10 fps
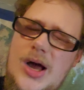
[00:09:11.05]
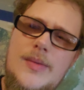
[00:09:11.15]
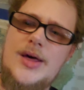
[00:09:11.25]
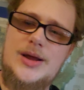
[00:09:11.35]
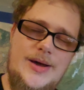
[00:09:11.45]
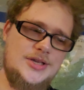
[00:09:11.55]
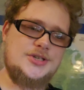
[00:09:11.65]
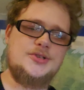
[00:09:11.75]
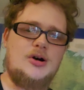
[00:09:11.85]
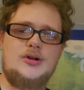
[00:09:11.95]
Although my
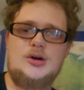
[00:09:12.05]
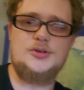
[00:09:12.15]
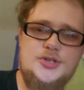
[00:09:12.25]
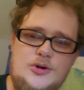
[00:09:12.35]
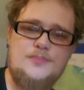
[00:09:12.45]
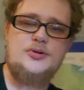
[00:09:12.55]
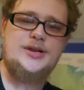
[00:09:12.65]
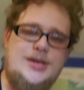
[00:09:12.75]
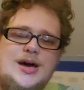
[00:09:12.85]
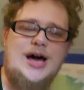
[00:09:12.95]
star notes are
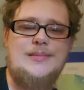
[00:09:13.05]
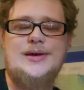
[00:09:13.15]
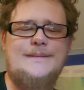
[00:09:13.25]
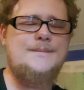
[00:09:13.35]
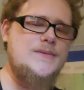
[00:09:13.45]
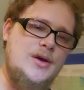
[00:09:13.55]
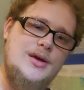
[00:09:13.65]
pretty common,